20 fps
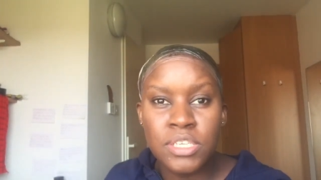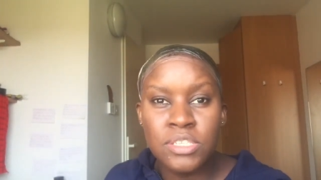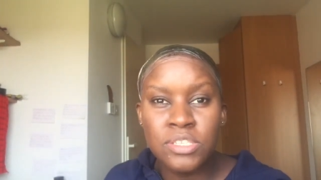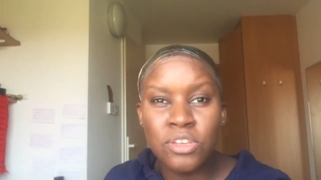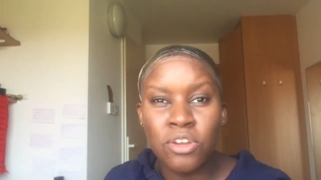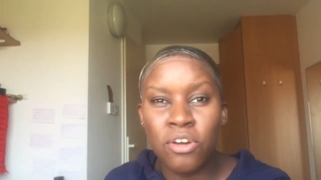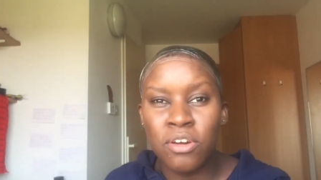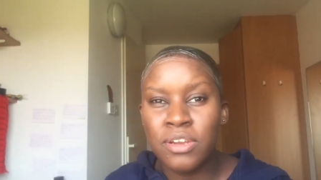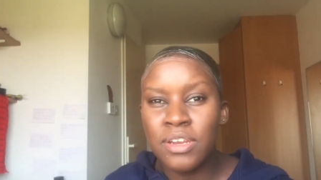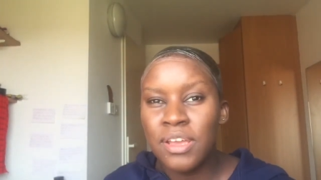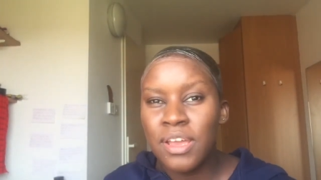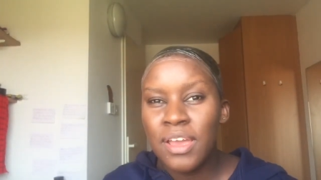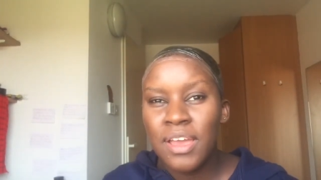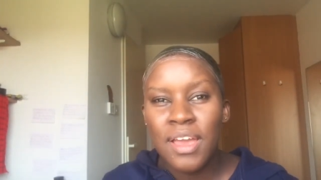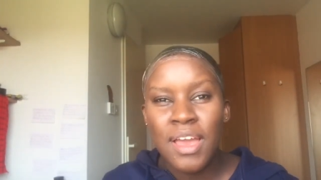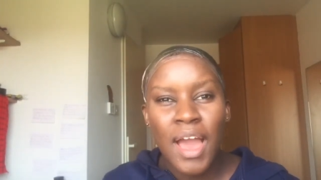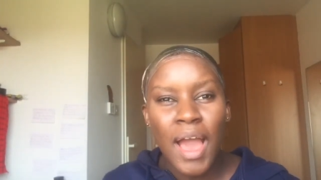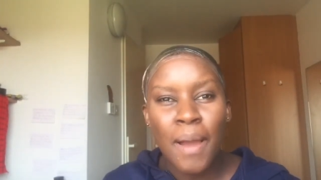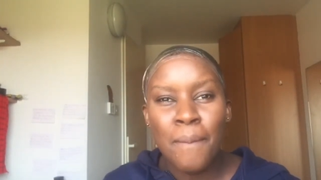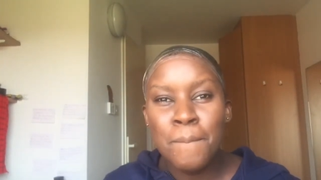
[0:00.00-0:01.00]
It's got
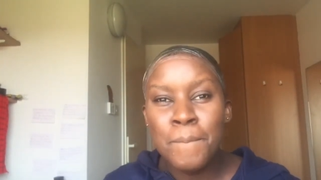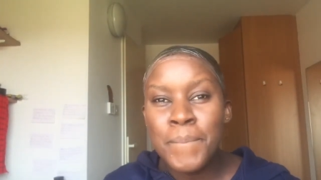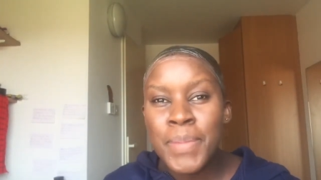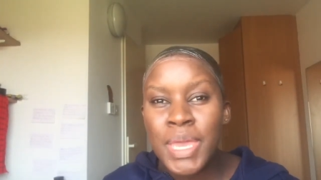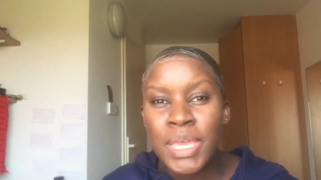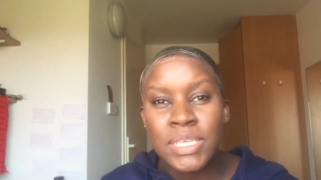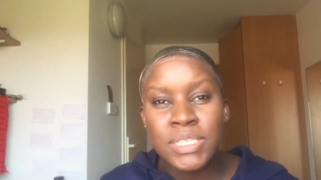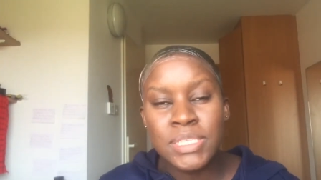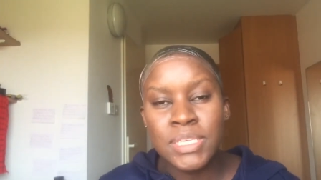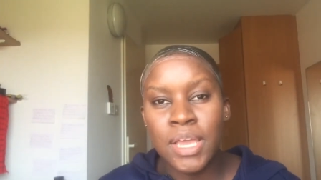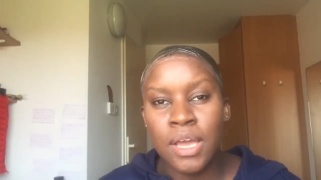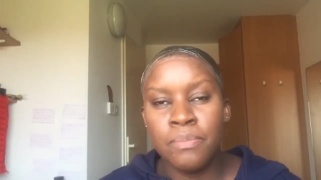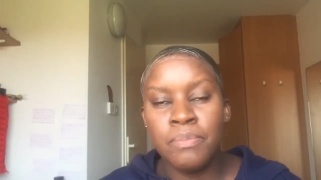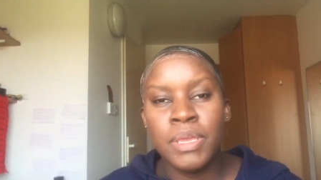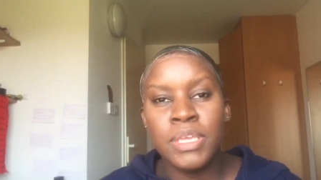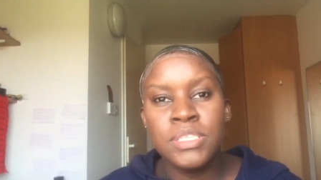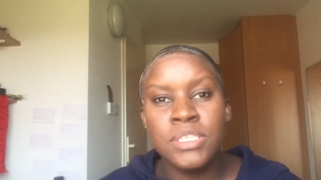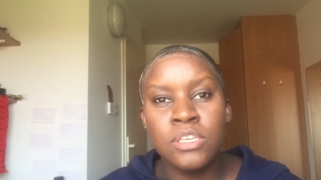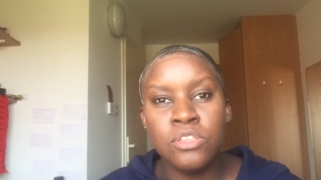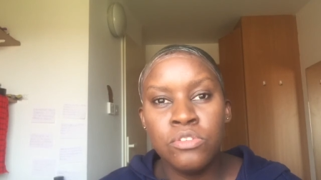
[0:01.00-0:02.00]
amazing
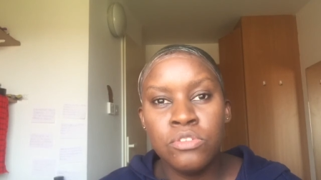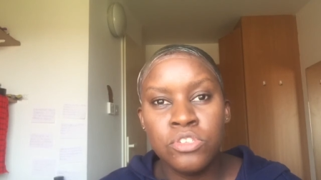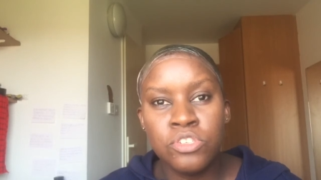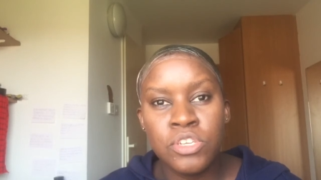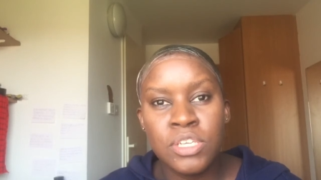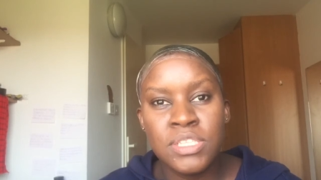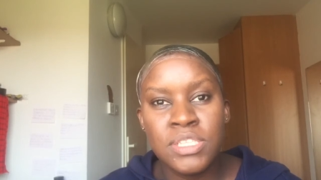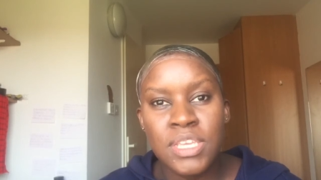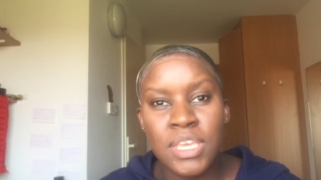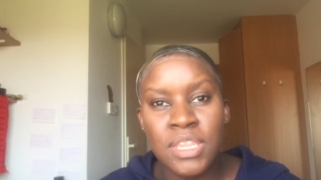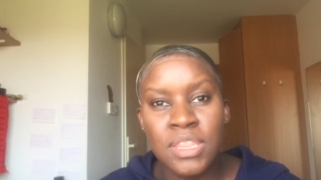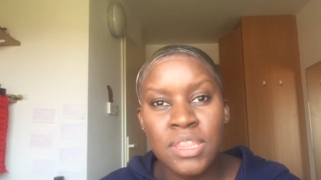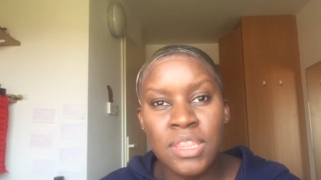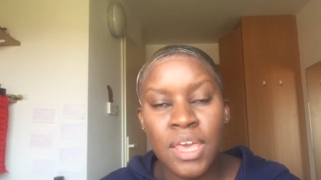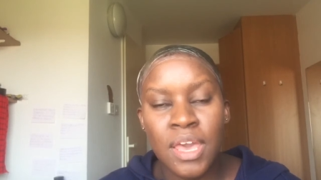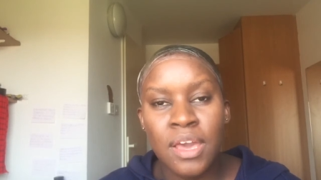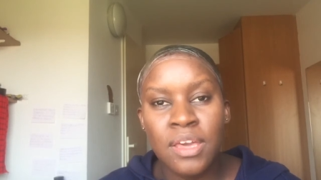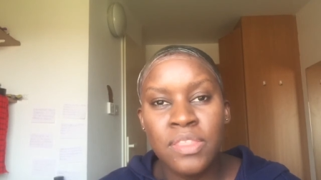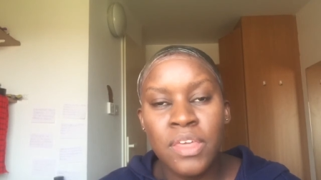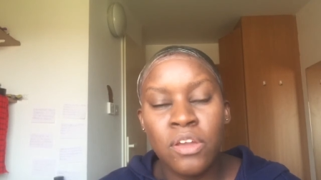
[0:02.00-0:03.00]
nutrients in
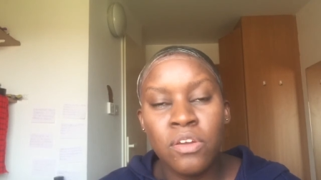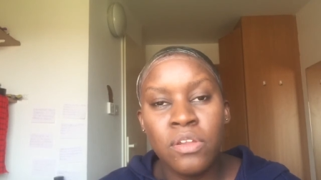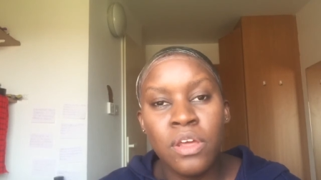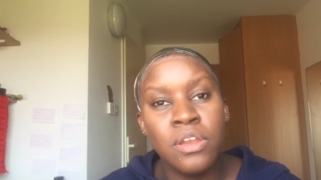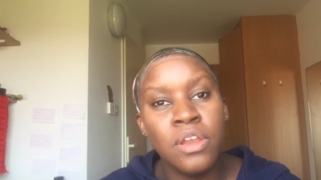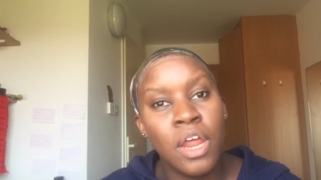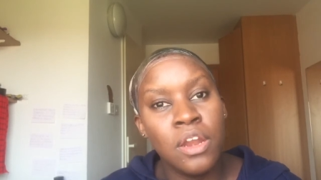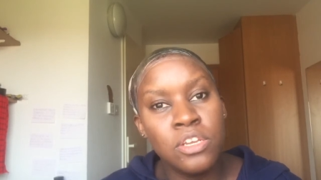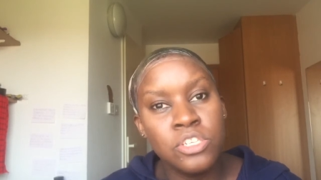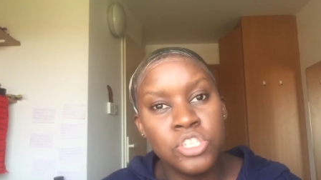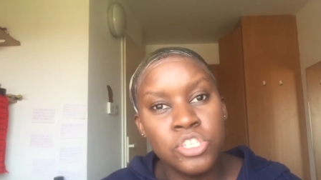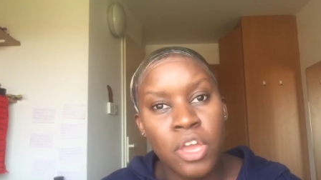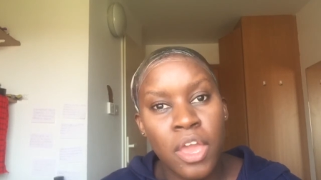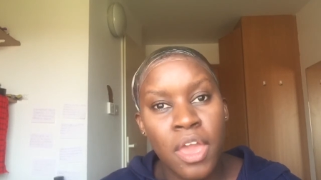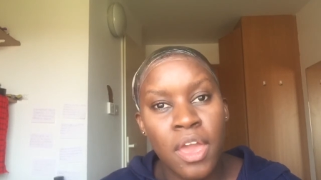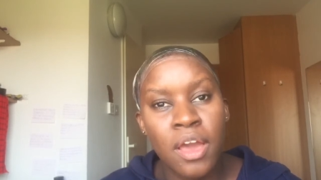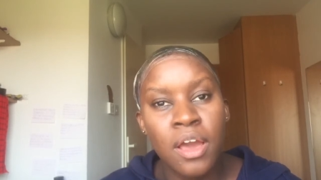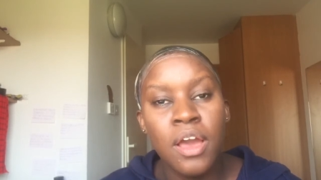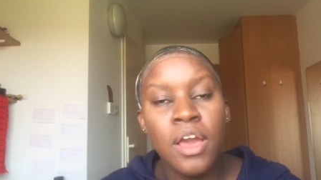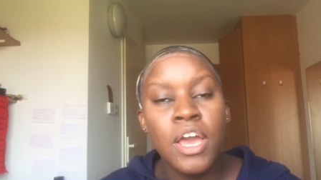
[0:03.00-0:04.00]
there that are going to nourish your
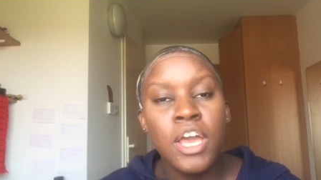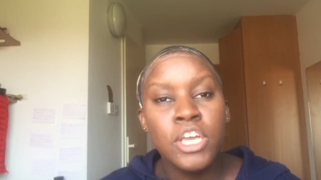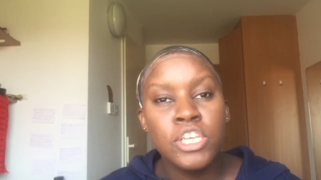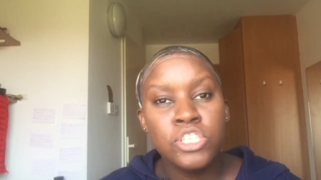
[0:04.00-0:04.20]
hair,